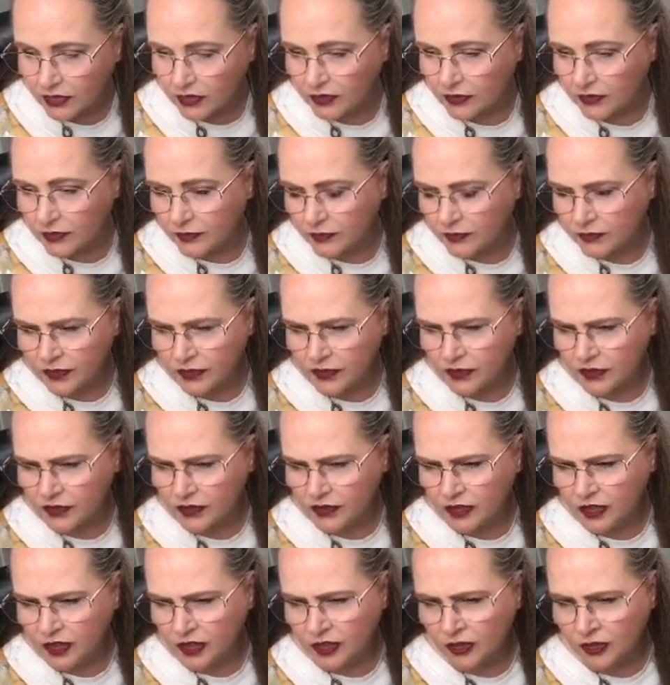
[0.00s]
it. Right here?
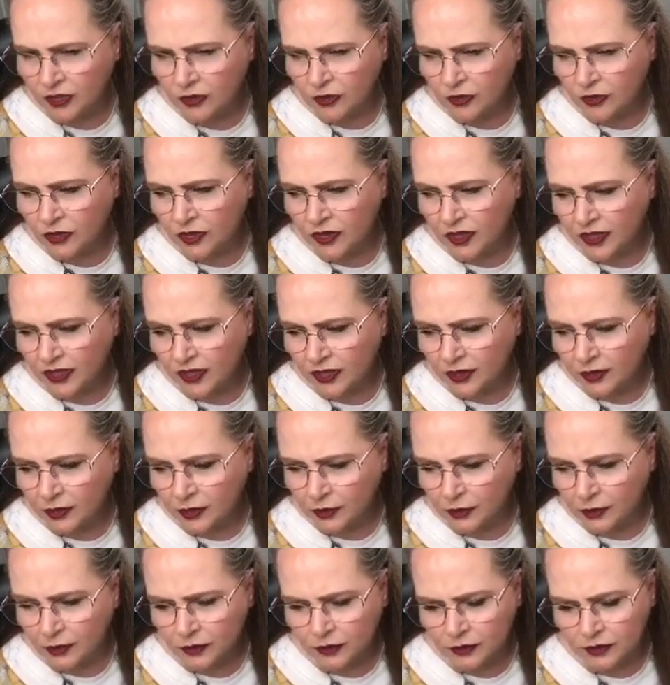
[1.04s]
no,
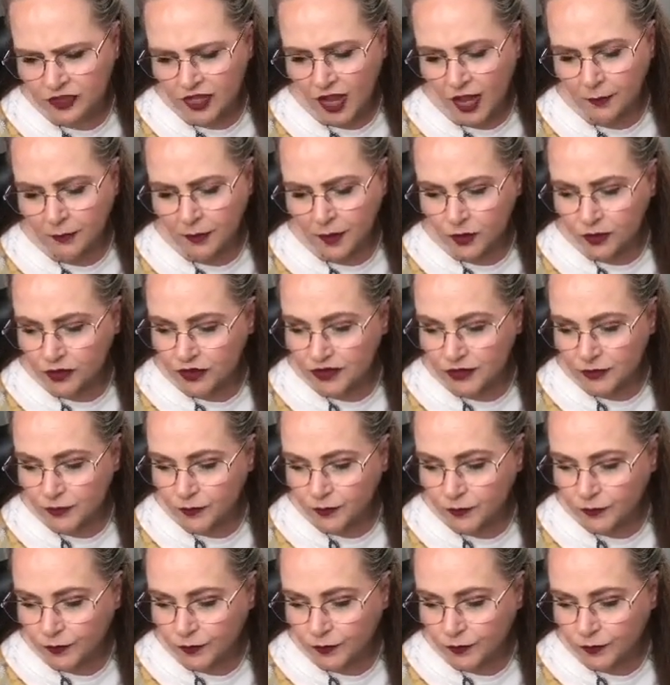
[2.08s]
the Tombows.